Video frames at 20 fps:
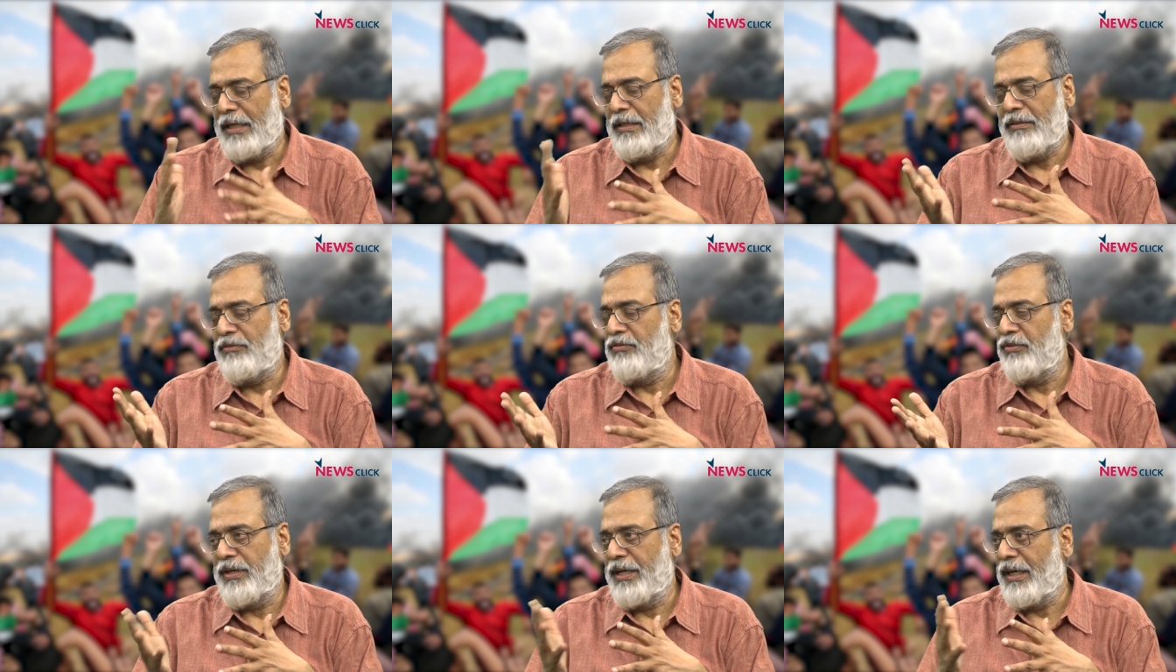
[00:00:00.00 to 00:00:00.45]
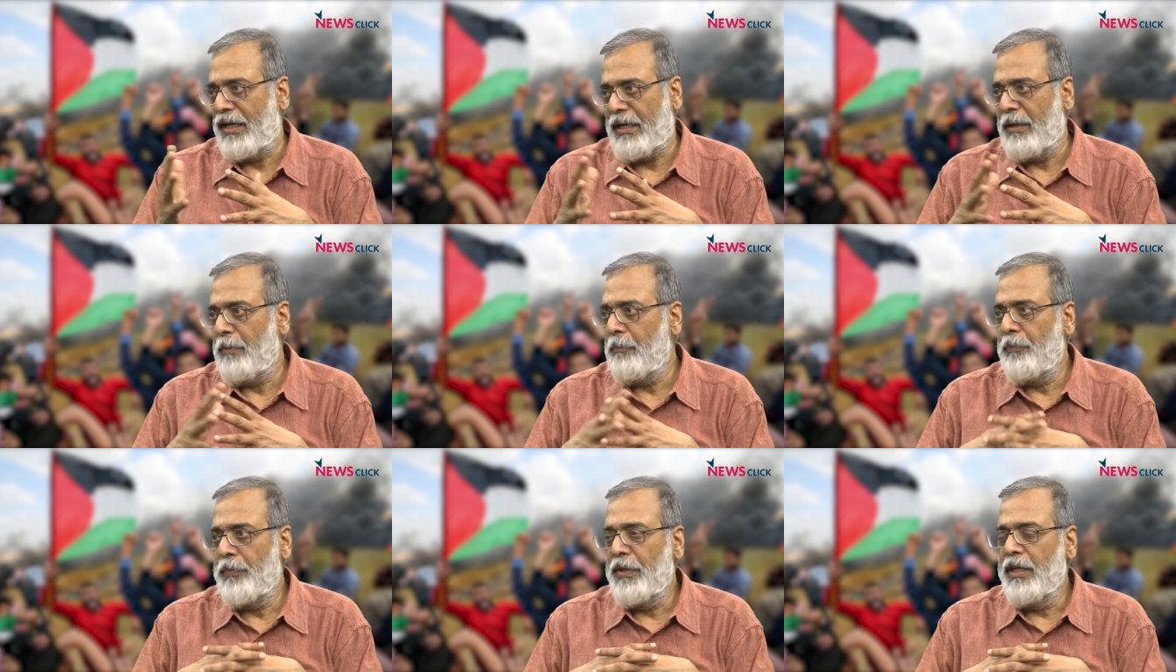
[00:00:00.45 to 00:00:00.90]
Israel.
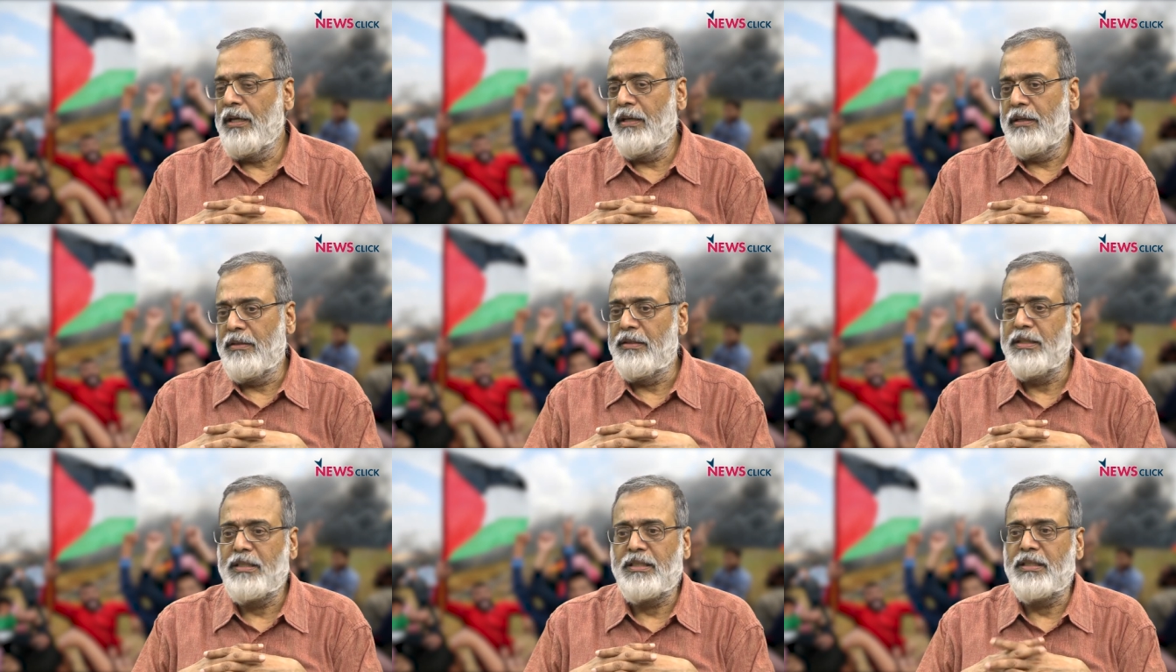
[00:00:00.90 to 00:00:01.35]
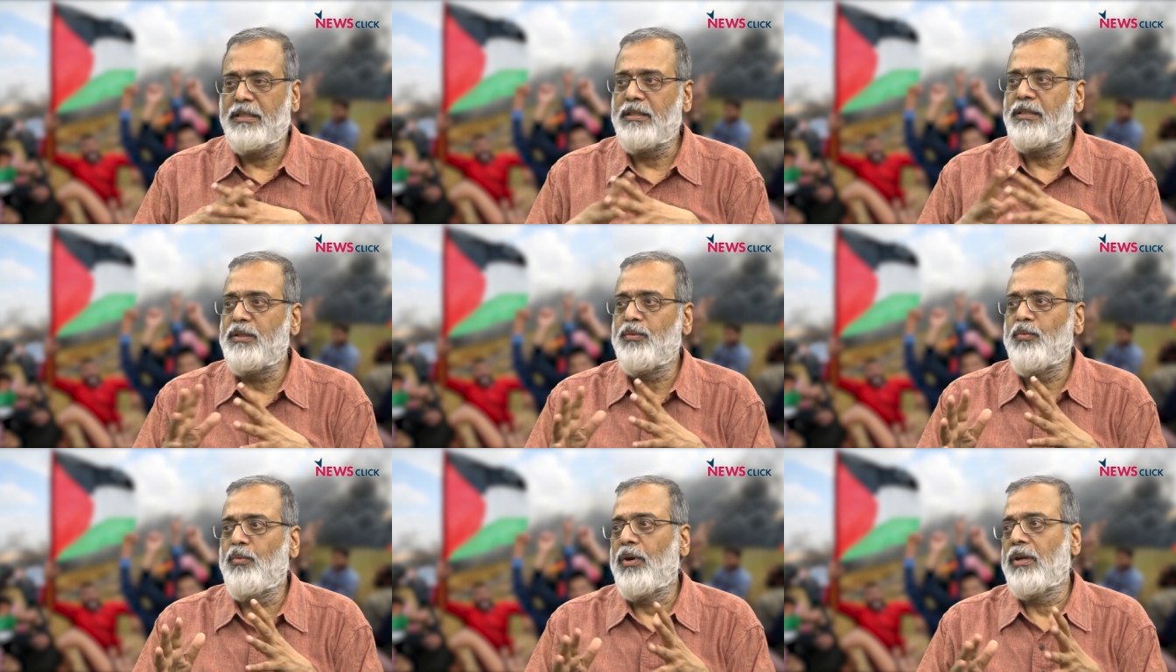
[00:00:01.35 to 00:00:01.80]
This
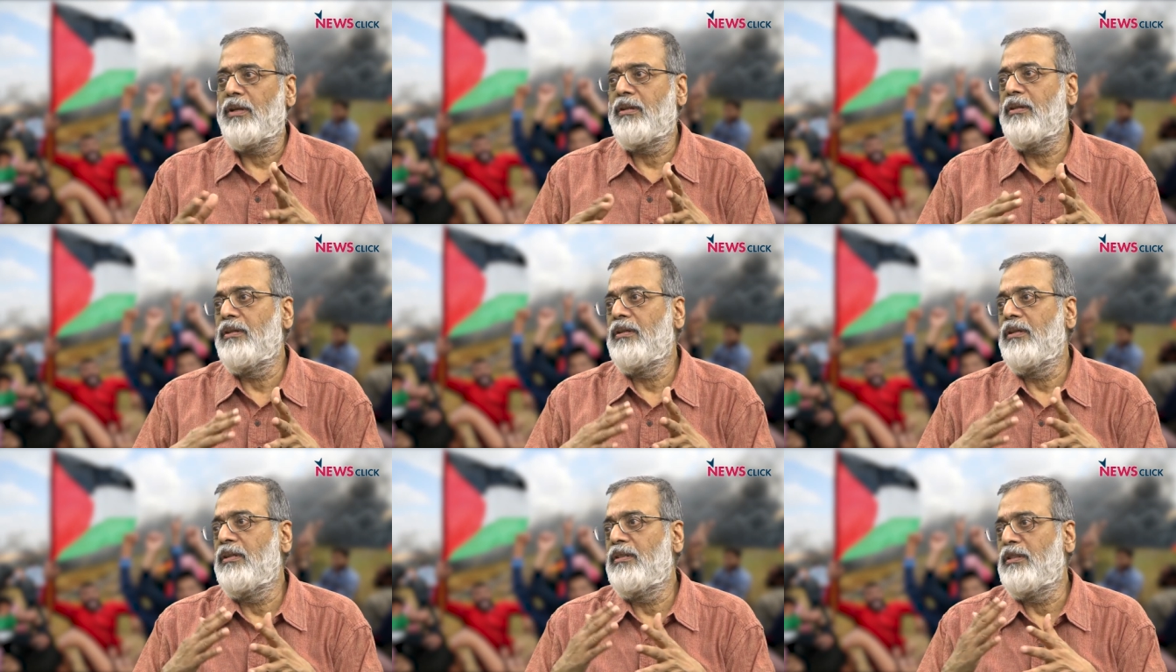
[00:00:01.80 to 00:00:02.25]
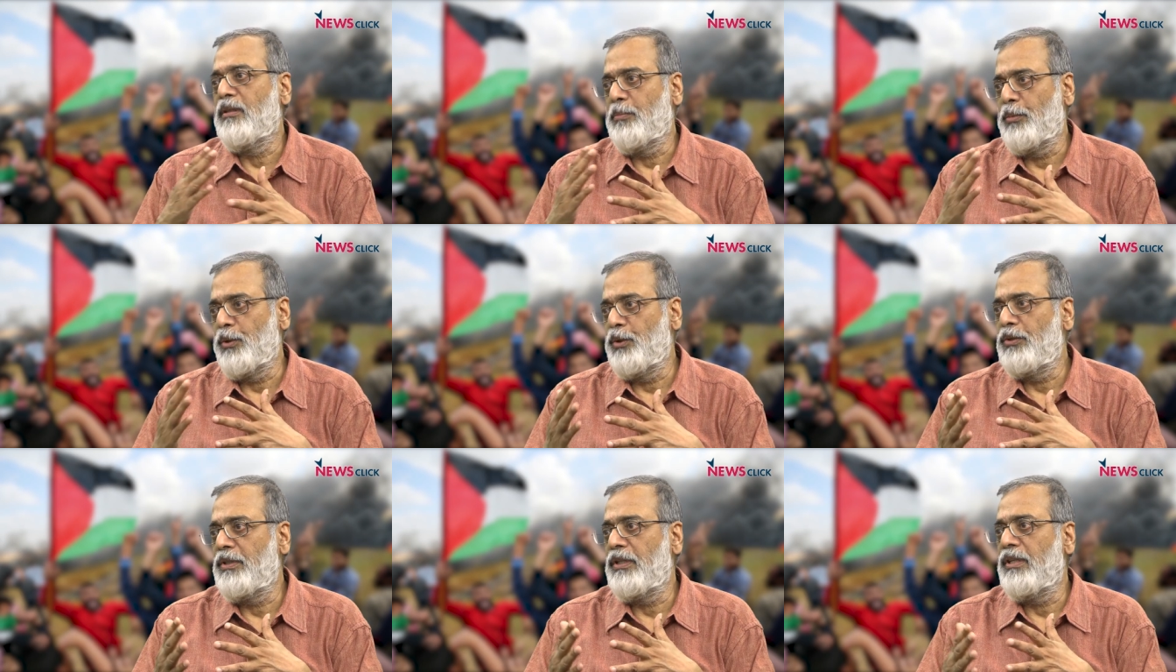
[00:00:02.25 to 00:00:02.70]
is what
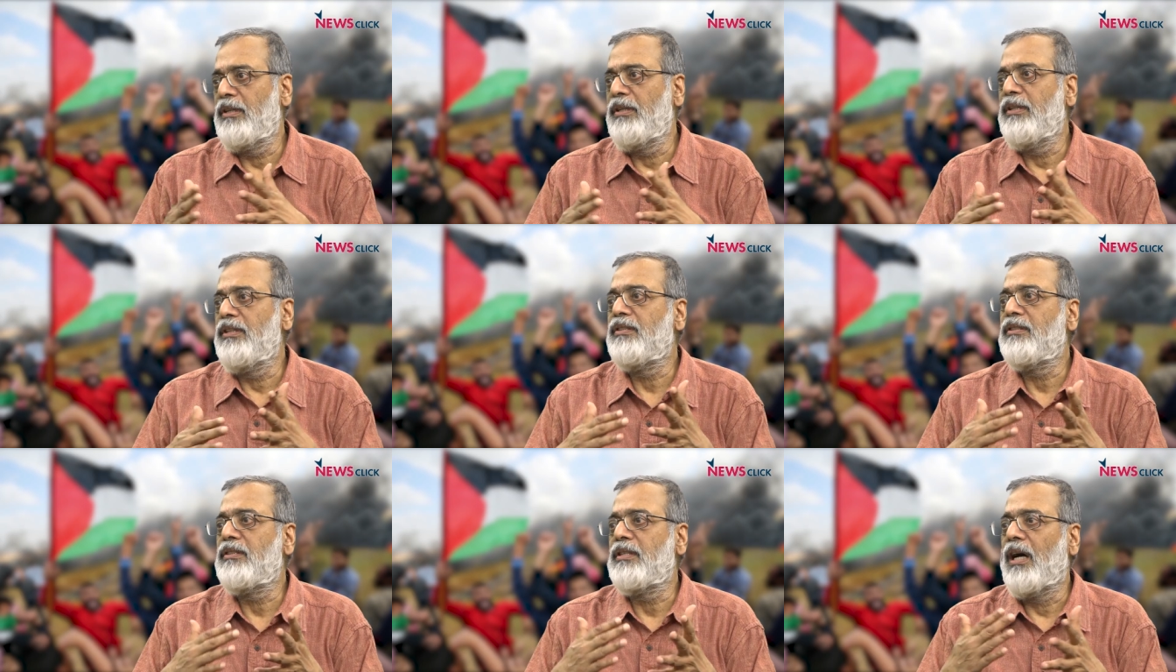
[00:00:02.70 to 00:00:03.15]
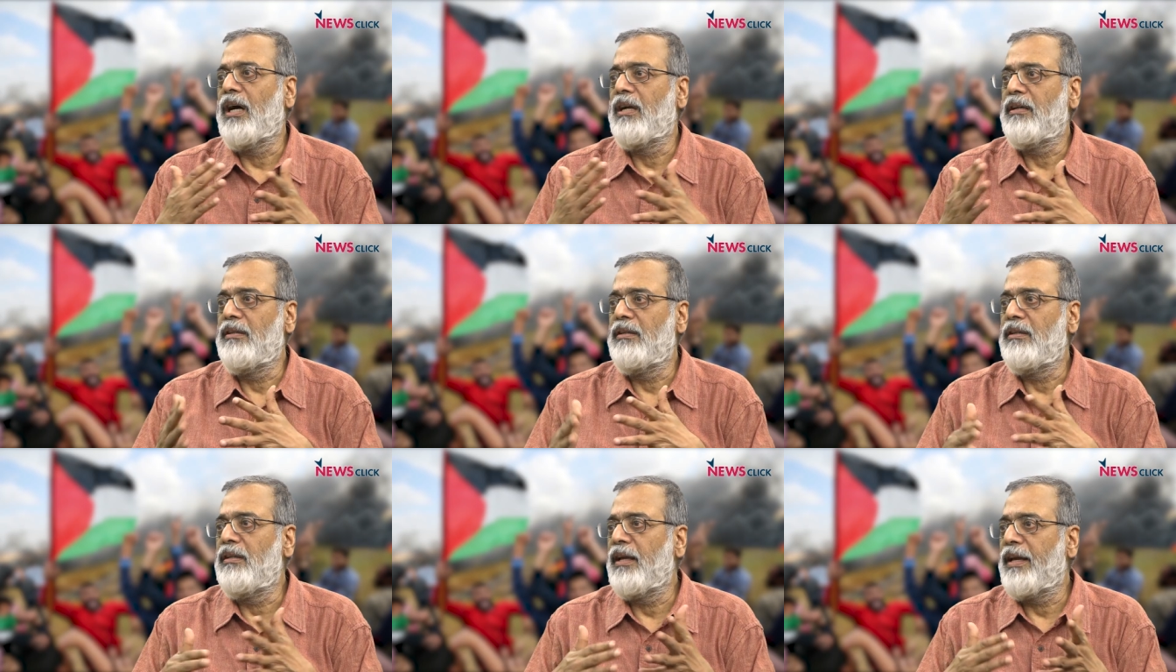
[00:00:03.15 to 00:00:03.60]
supposedly
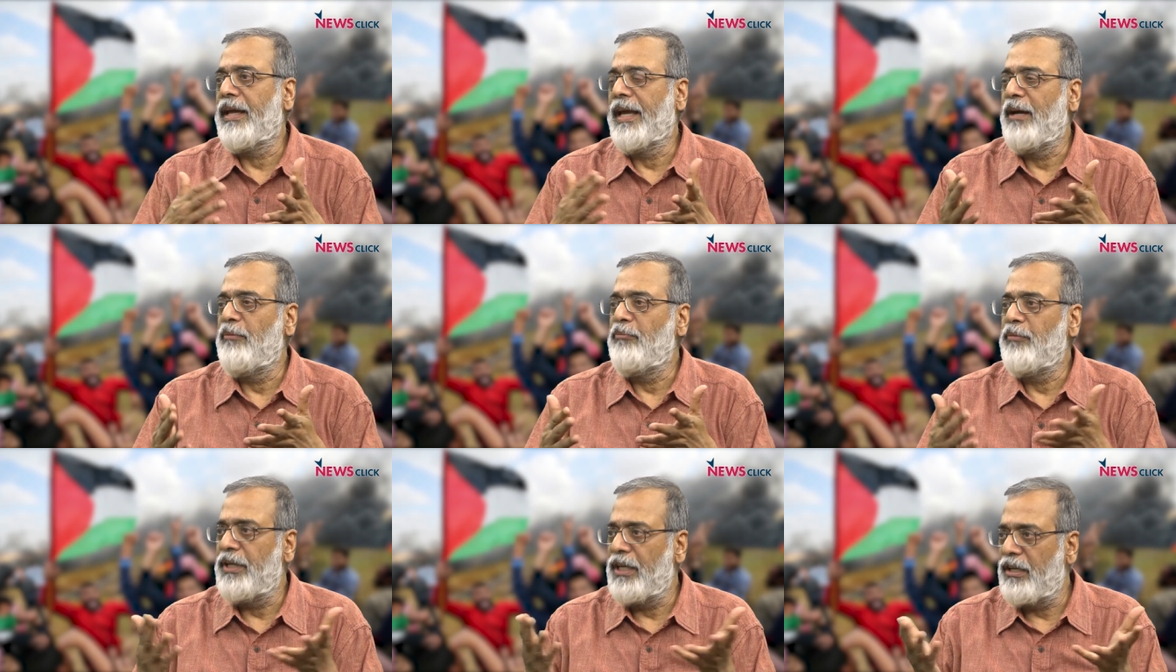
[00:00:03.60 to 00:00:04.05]
started the Camp